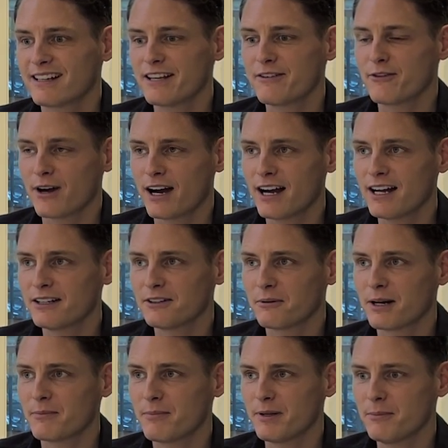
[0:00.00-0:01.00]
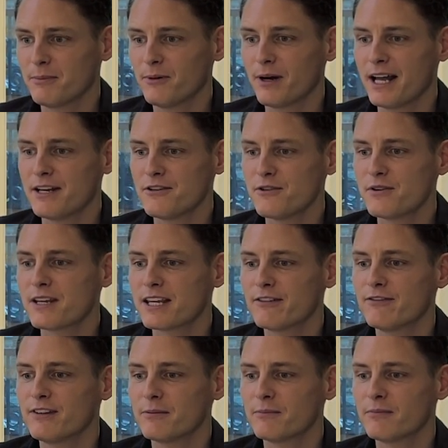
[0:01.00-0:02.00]
If you hire the right people and you
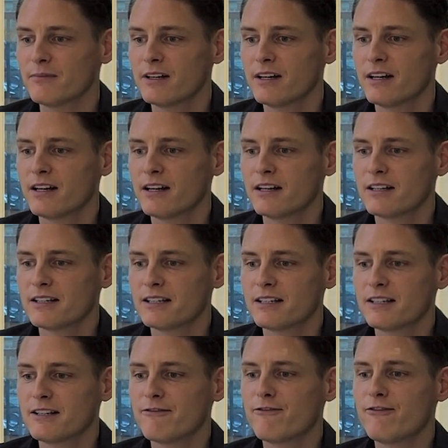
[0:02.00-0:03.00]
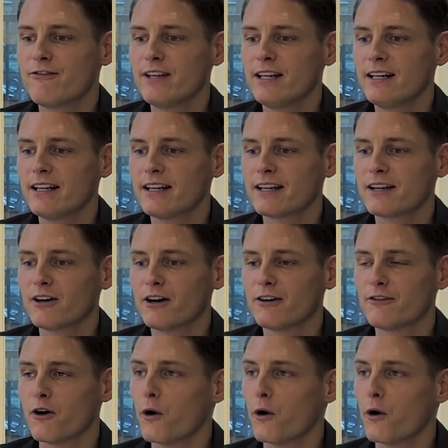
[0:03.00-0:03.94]
give them the feeling of